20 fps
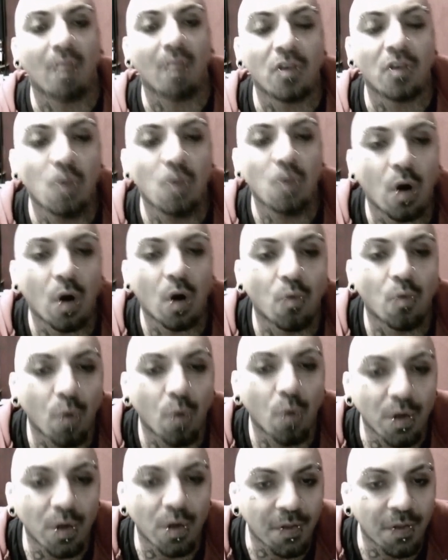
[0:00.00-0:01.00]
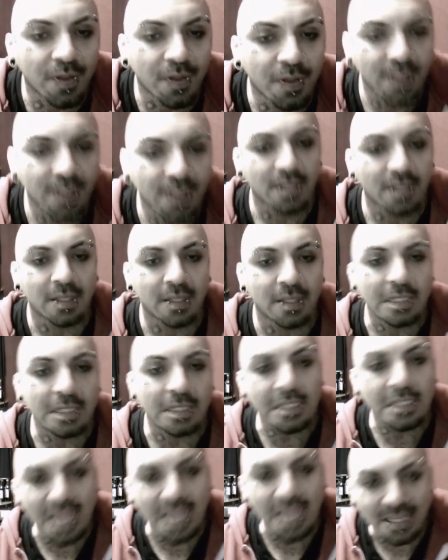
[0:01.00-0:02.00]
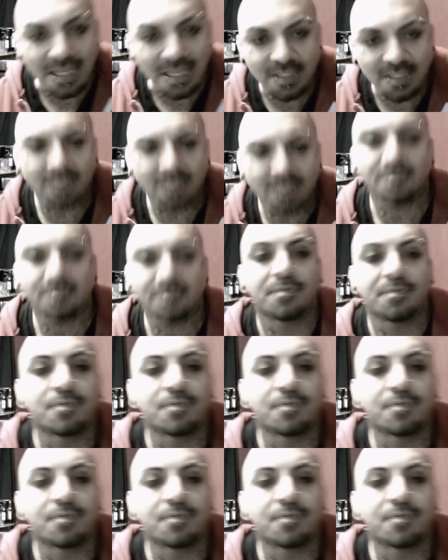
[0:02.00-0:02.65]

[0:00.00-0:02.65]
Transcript: You are worth less.